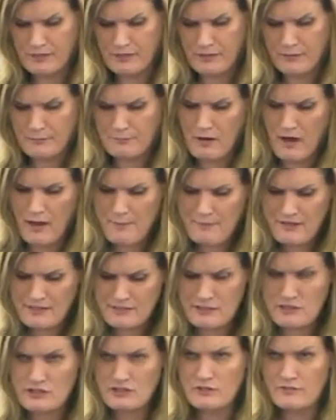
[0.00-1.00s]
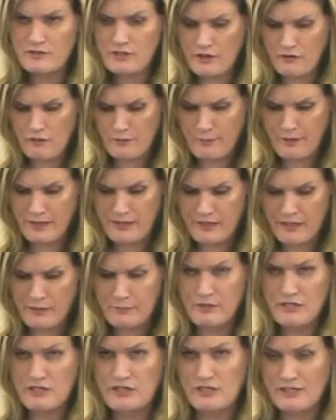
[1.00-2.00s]
My message to the European
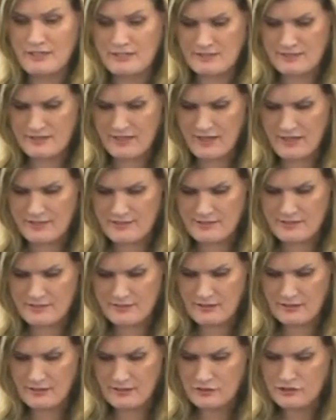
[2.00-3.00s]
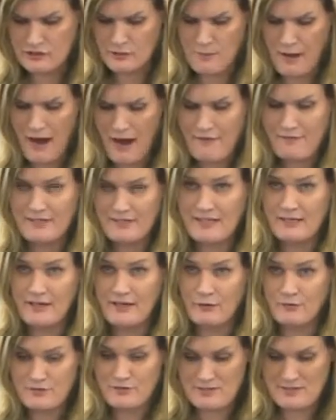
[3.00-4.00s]
Commission is this, to parody an
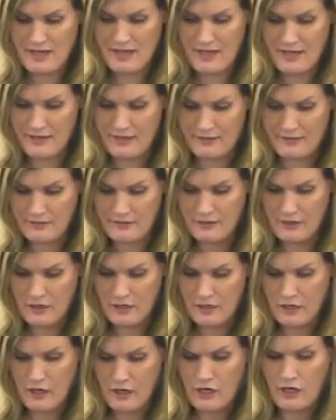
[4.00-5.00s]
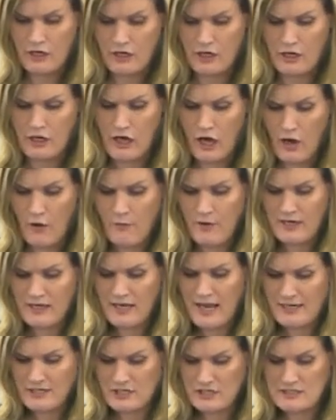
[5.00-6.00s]
old saying, go and
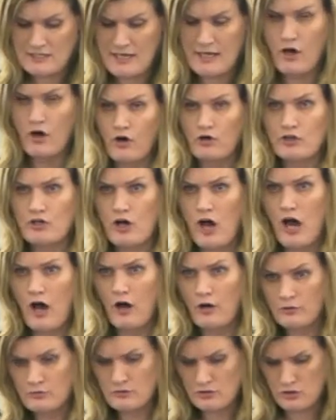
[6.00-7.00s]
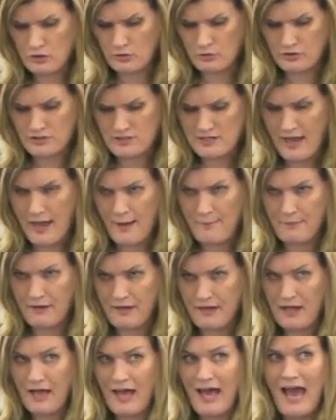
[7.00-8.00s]
legislate your own doorstep.
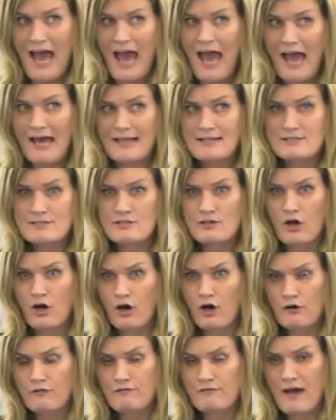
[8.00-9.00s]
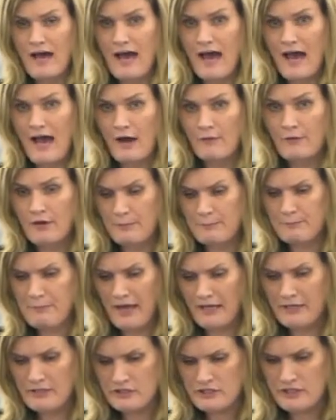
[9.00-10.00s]
Hands off our
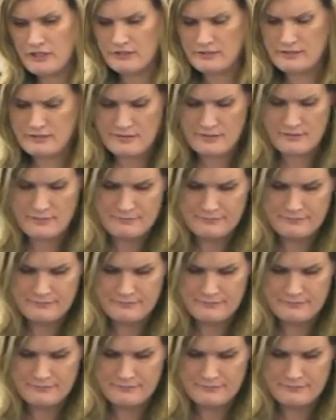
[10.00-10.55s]
pensions.